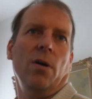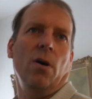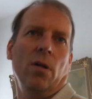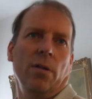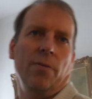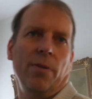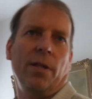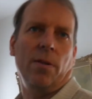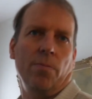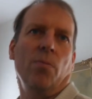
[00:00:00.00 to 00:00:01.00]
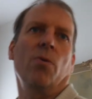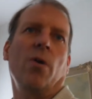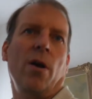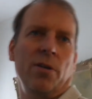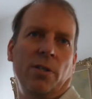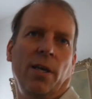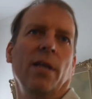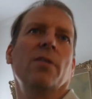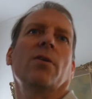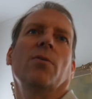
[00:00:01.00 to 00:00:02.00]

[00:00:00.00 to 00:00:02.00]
all of, like, the more artisans.